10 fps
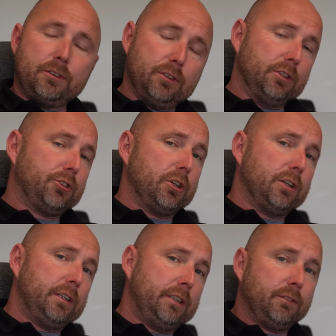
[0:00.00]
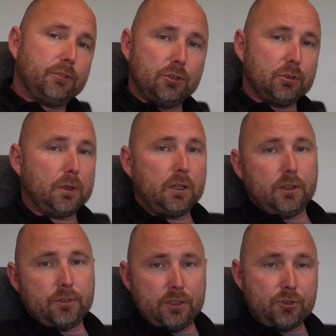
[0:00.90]
do the journey, 200
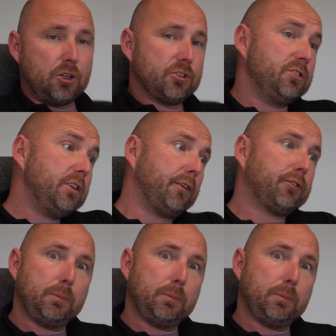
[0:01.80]
miles, then charge enough